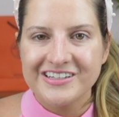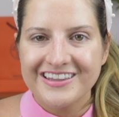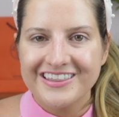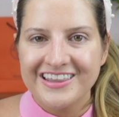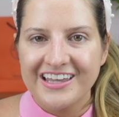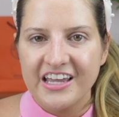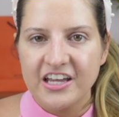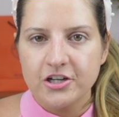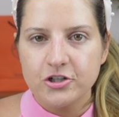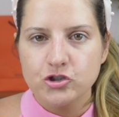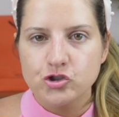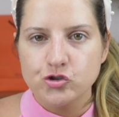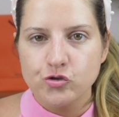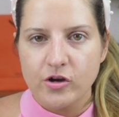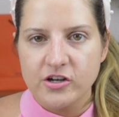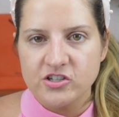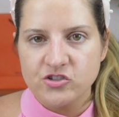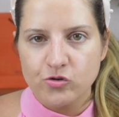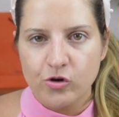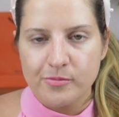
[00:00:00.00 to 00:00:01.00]
think
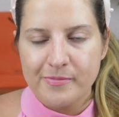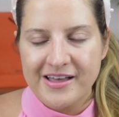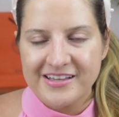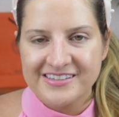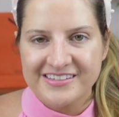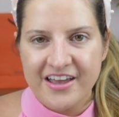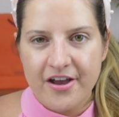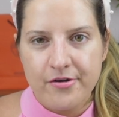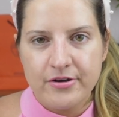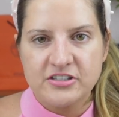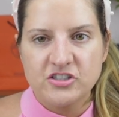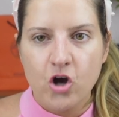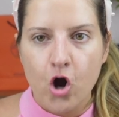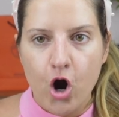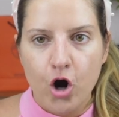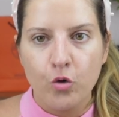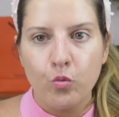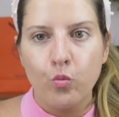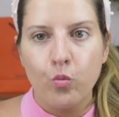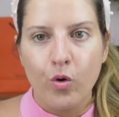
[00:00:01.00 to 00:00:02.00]
drugstore mascaras
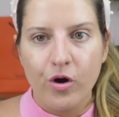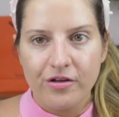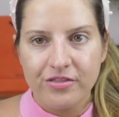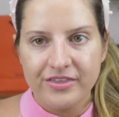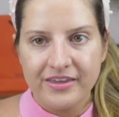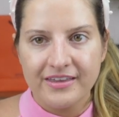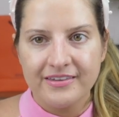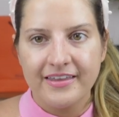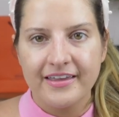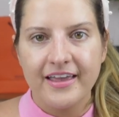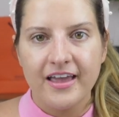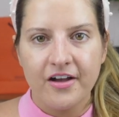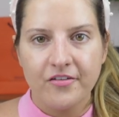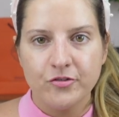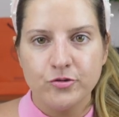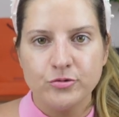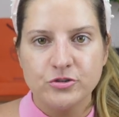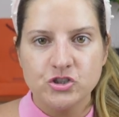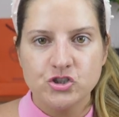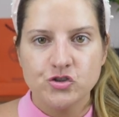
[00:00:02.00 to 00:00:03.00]
are worth it like
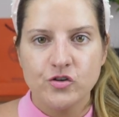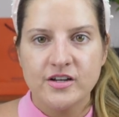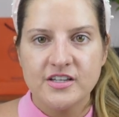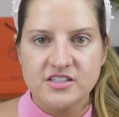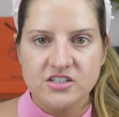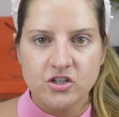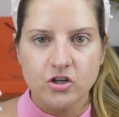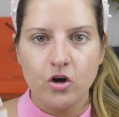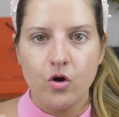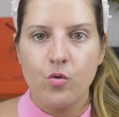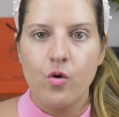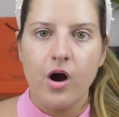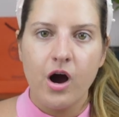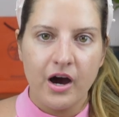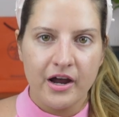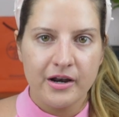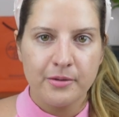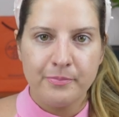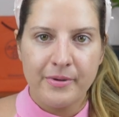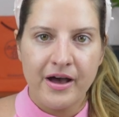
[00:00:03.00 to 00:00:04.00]
everyone tries to go
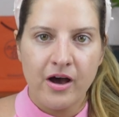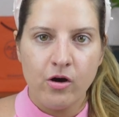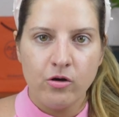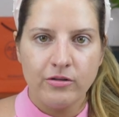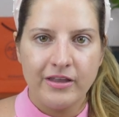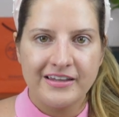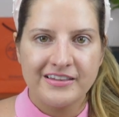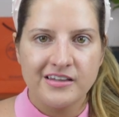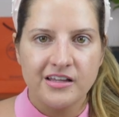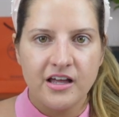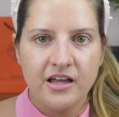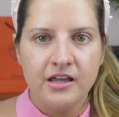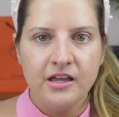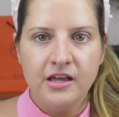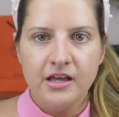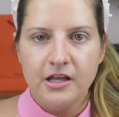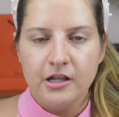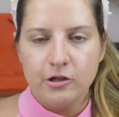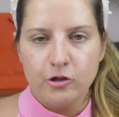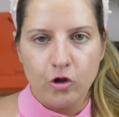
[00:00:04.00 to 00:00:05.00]
on about, like the
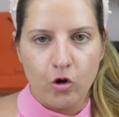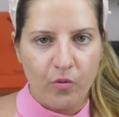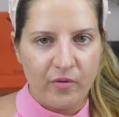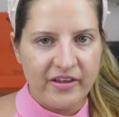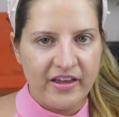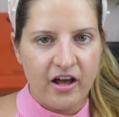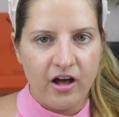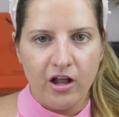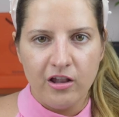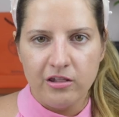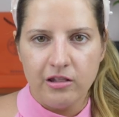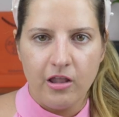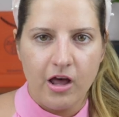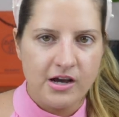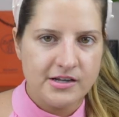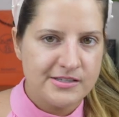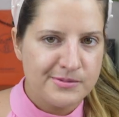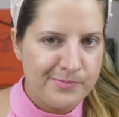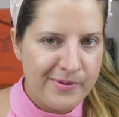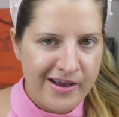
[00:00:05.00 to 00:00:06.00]
L'Oreal
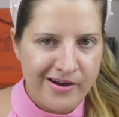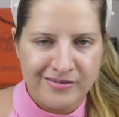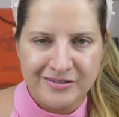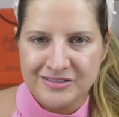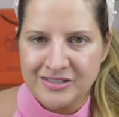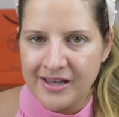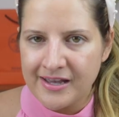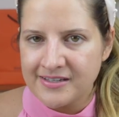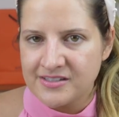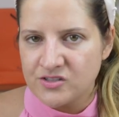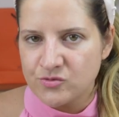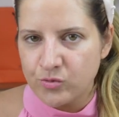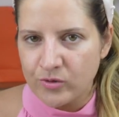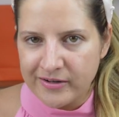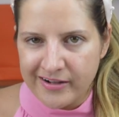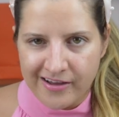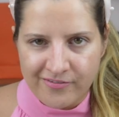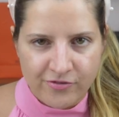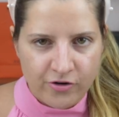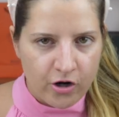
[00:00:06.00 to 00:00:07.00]
Luxe Paradise,
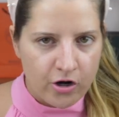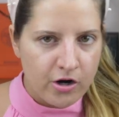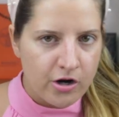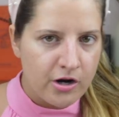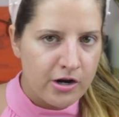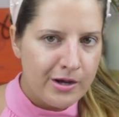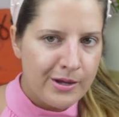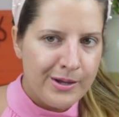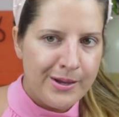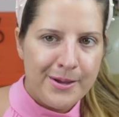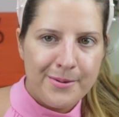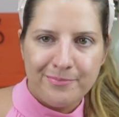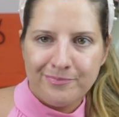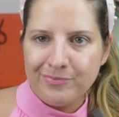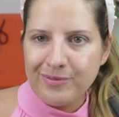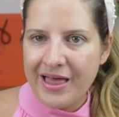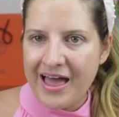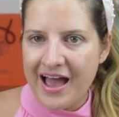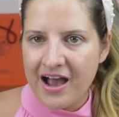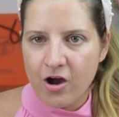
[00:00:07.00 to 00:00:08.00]
whatever,
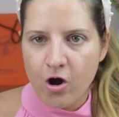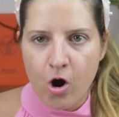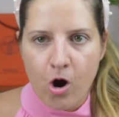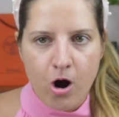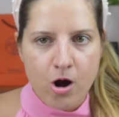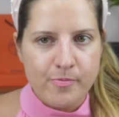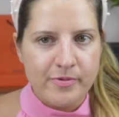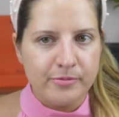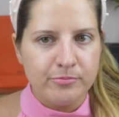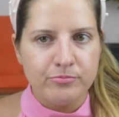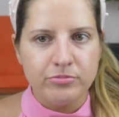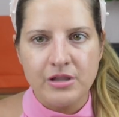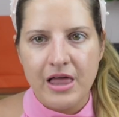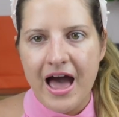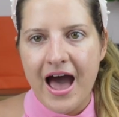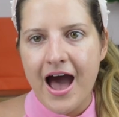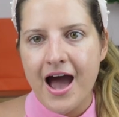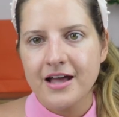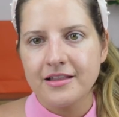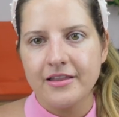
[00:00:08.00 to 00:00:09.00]
Carbon
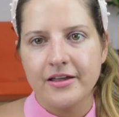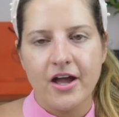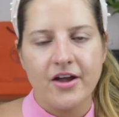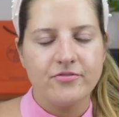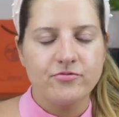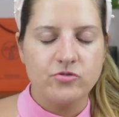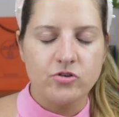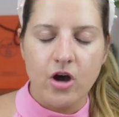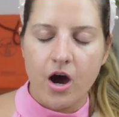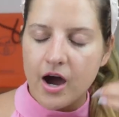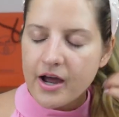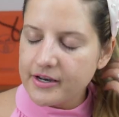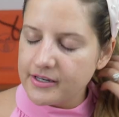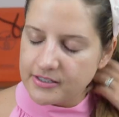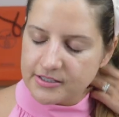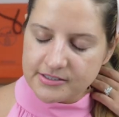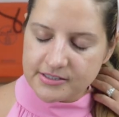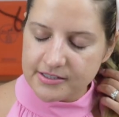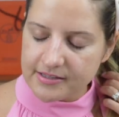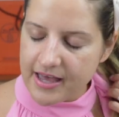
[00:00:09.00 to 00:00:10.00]
Black. Like I've gotten
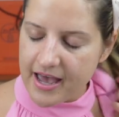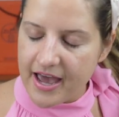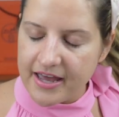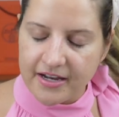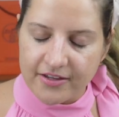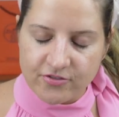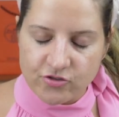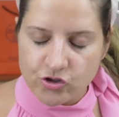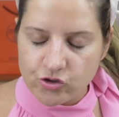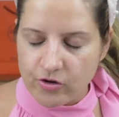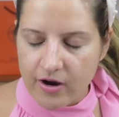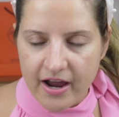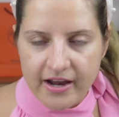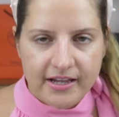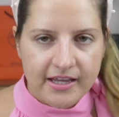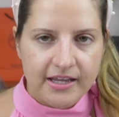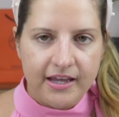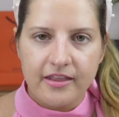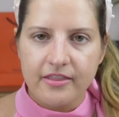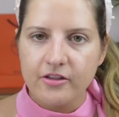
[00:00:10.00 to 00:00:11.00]
into that and I've
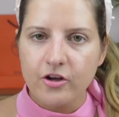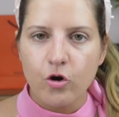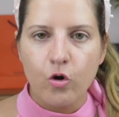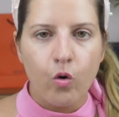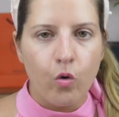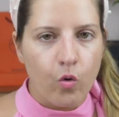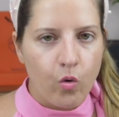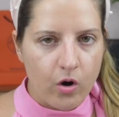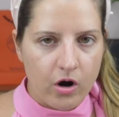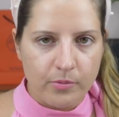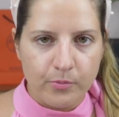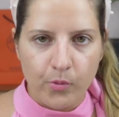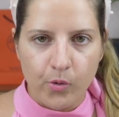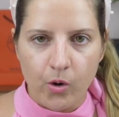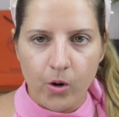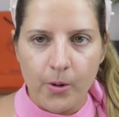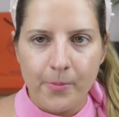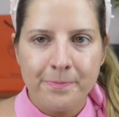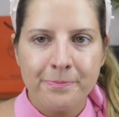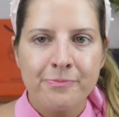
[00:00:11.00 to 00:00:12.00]
tried it and they're
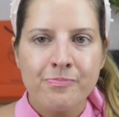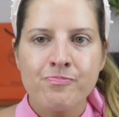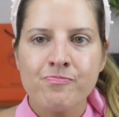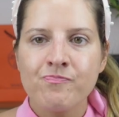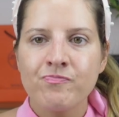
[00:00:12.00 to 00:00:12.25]
horrible.